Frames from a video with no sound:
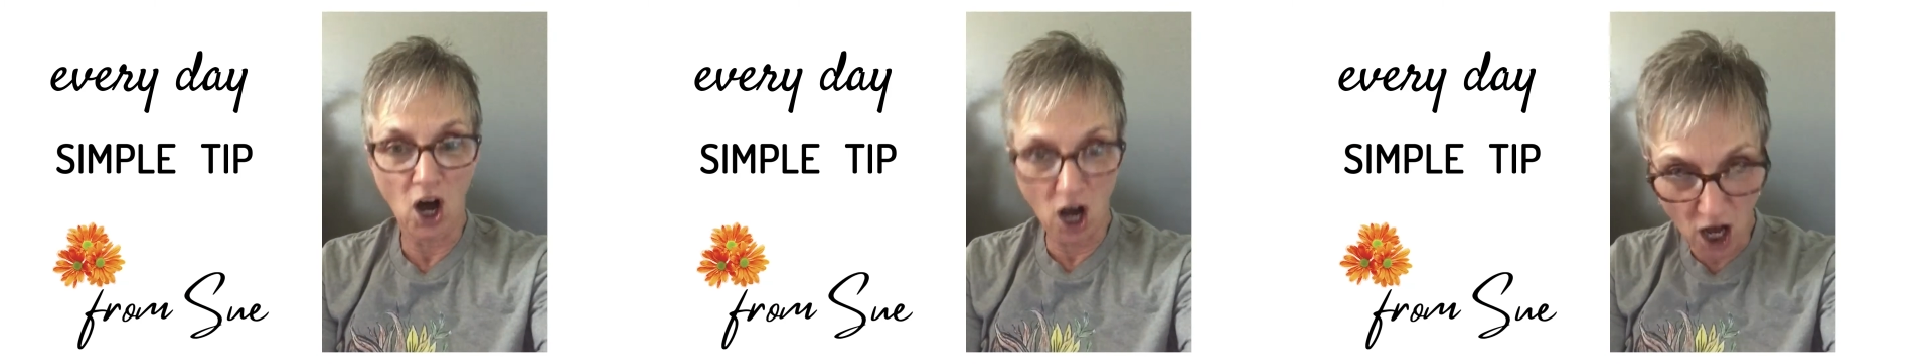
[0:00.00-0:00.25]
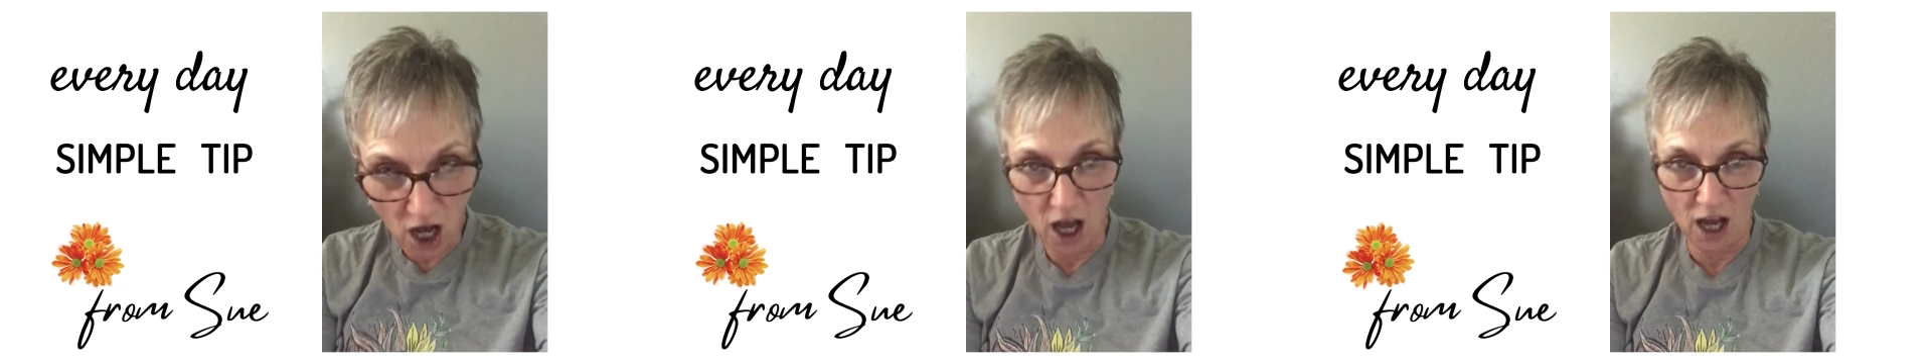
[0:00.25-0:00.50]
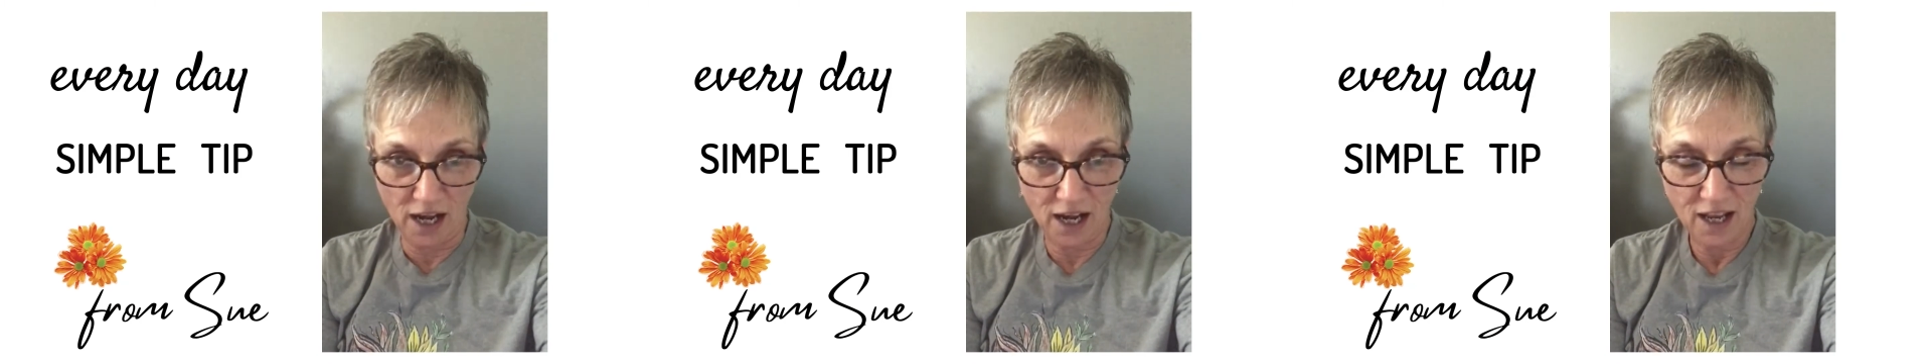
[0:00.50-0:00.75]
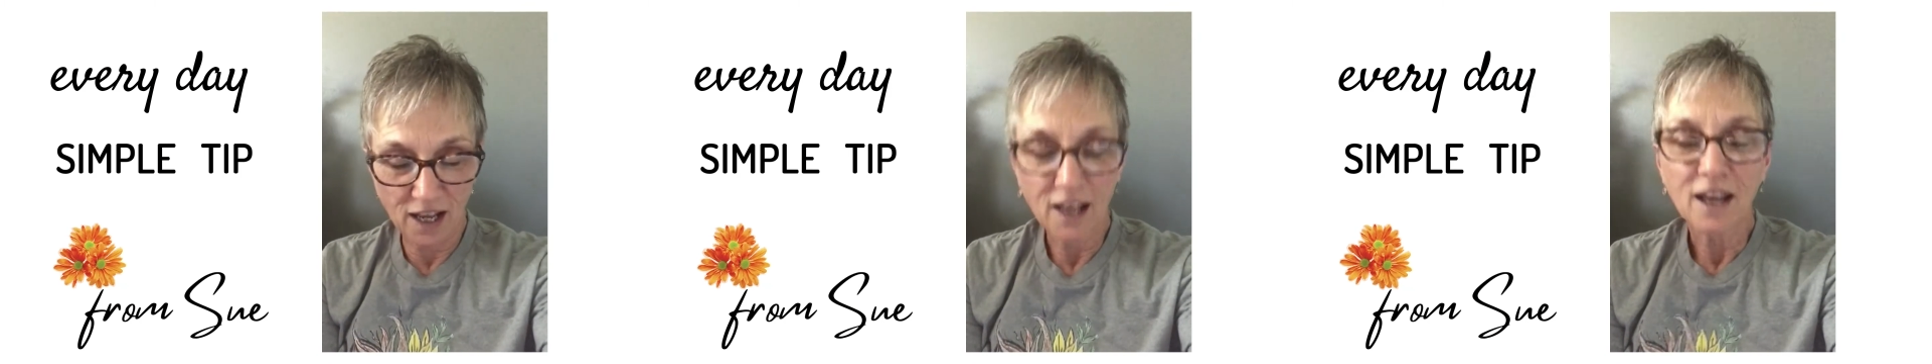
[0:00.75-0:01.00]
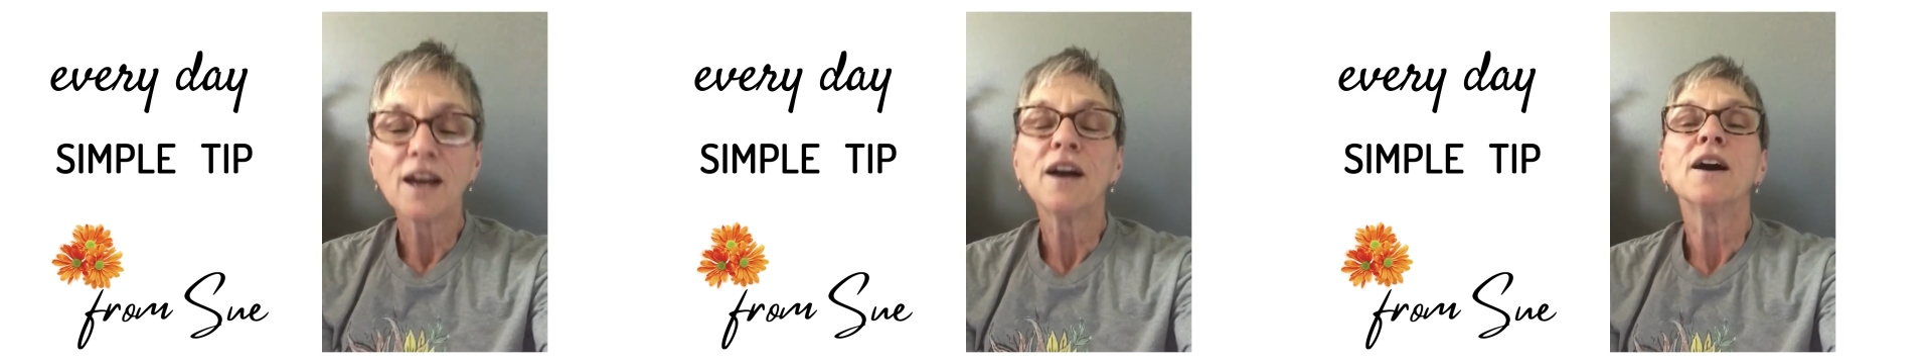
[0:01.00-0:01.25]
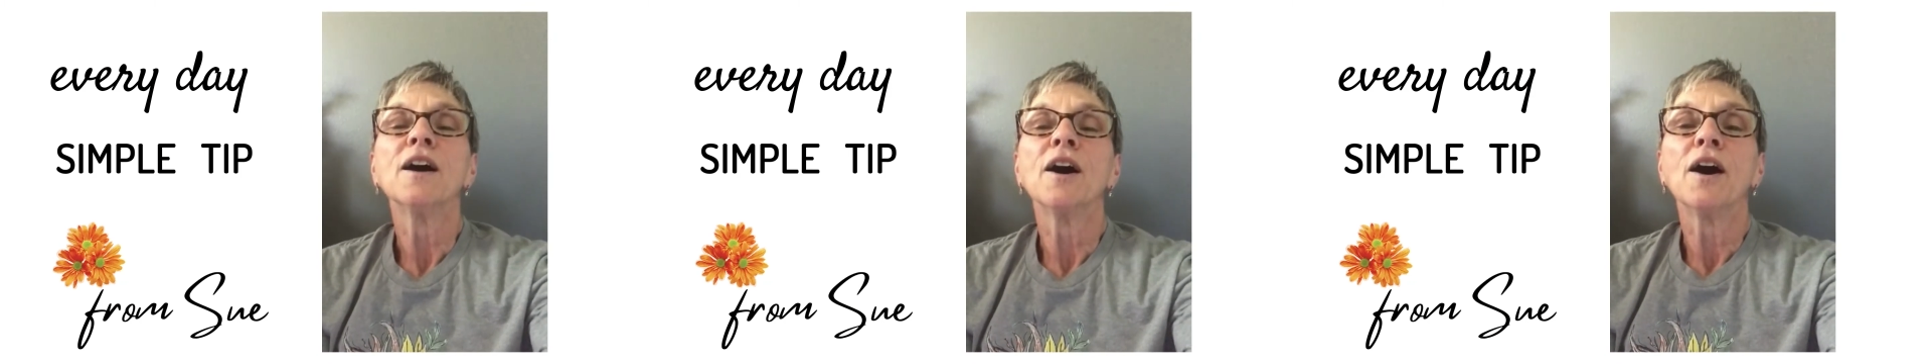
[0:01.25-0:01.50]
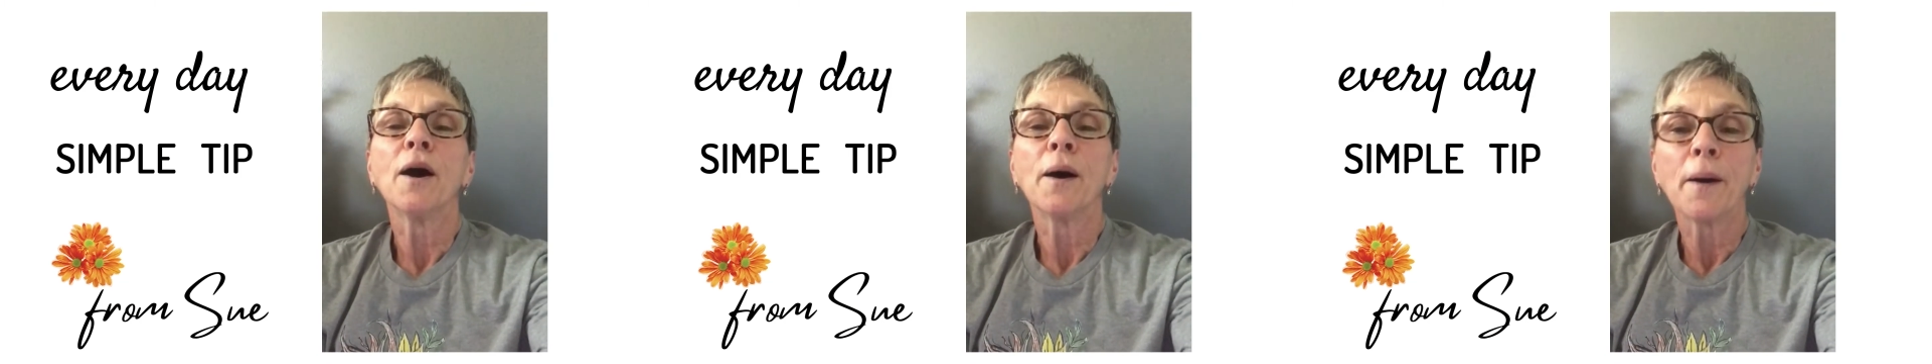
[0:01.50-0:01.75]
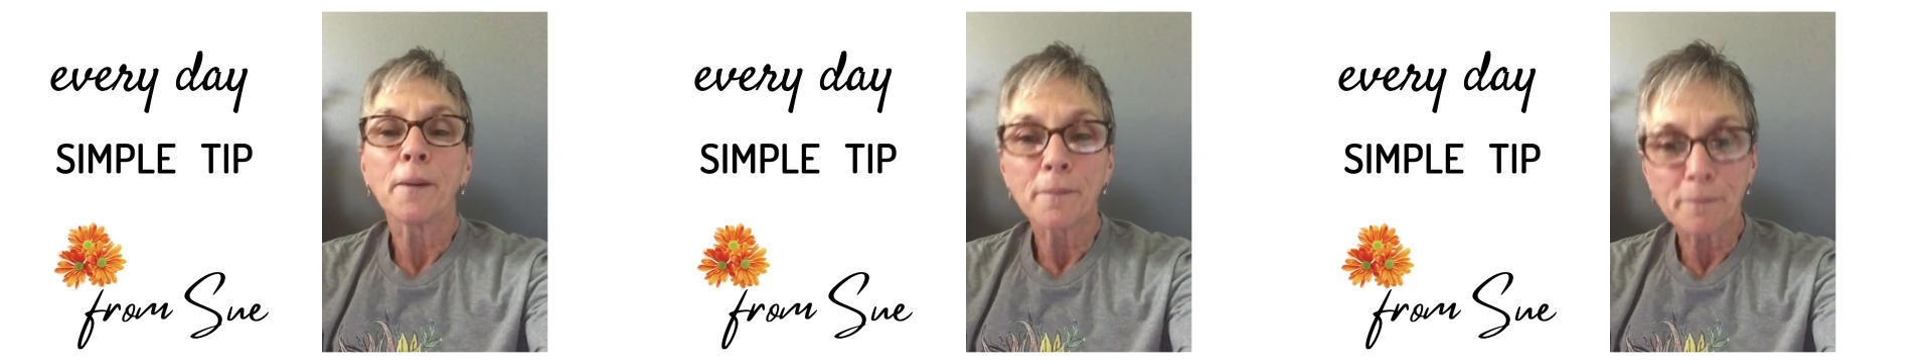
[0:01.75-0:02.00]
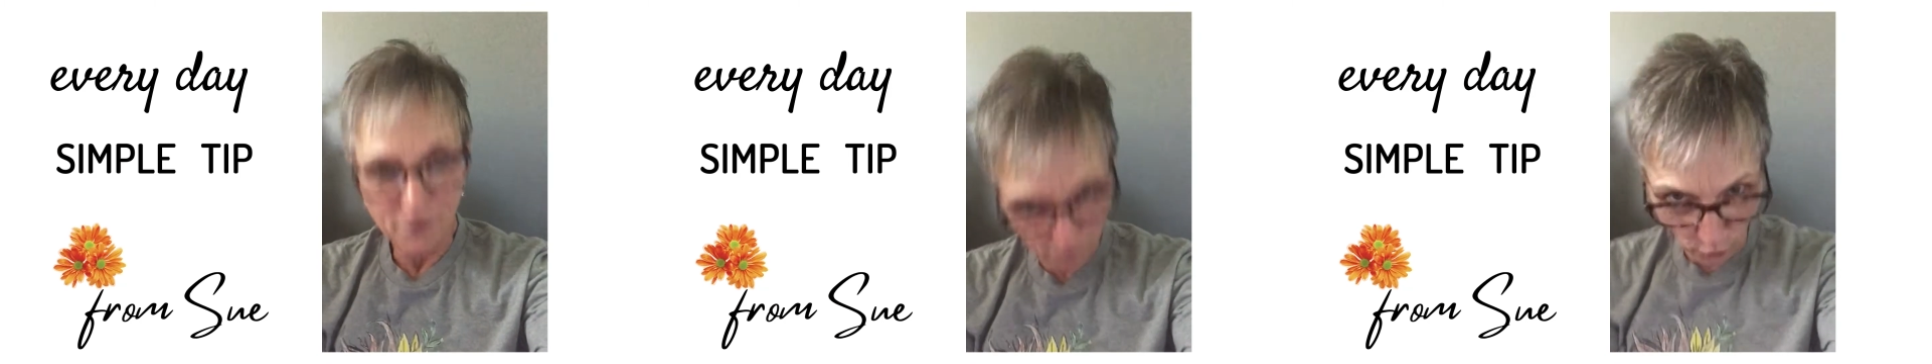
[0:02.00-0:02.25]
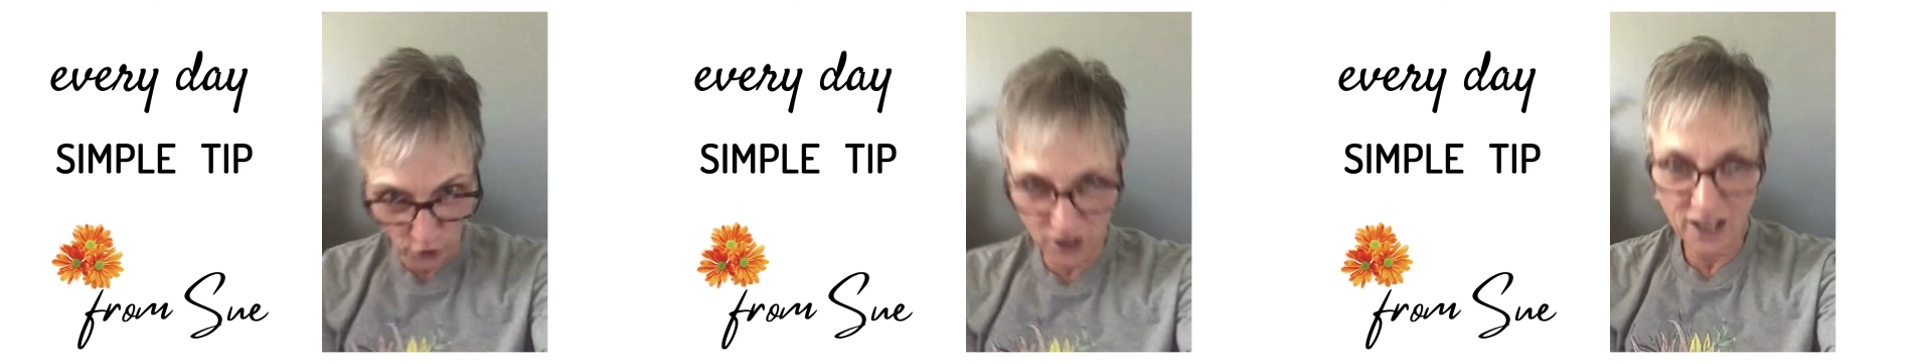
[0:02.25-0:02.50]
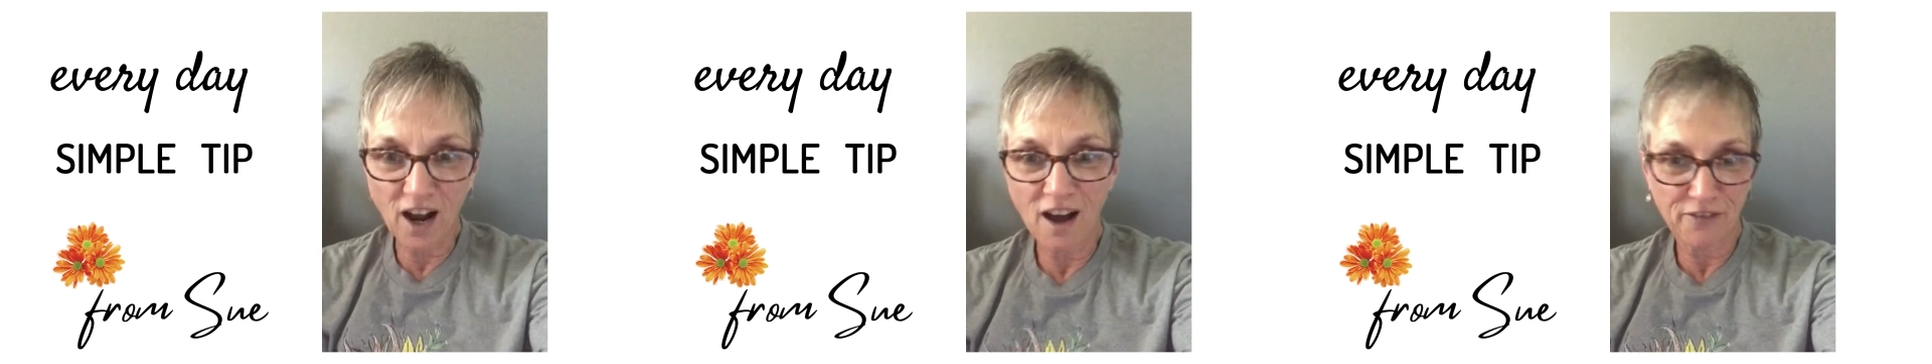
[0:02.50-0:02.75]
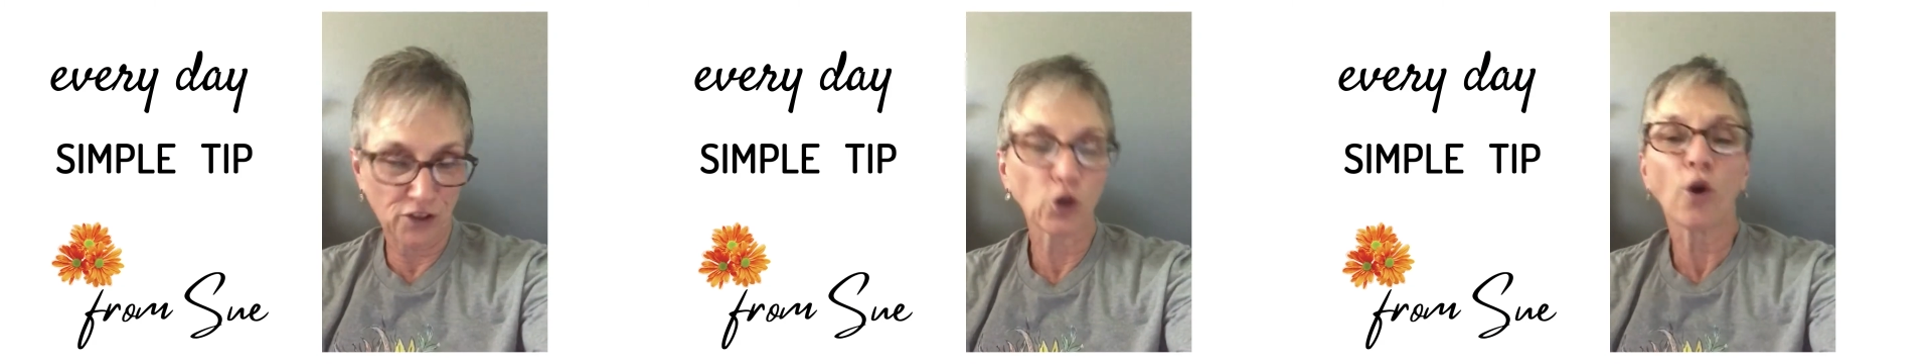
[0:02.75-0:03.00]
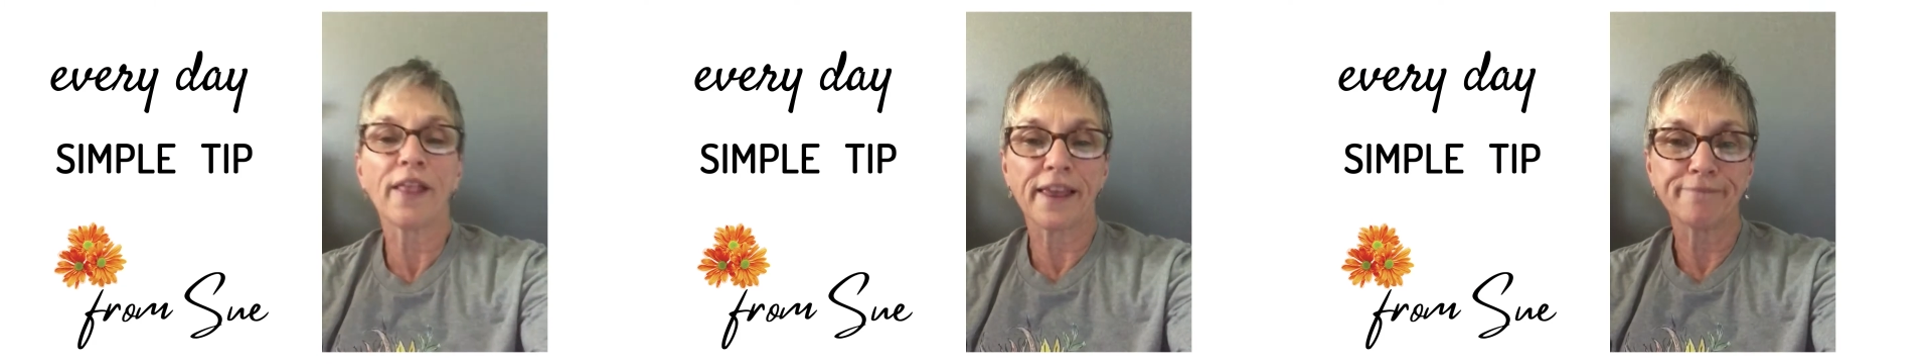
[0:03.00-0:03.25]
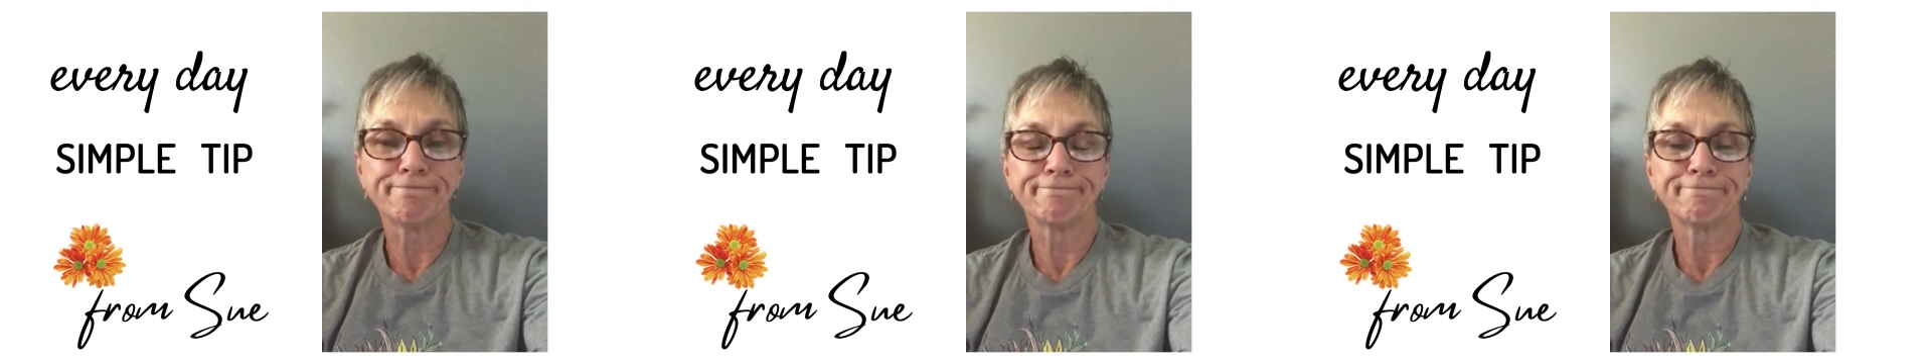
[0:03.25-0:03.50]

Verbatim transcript: on before you get off the toilet.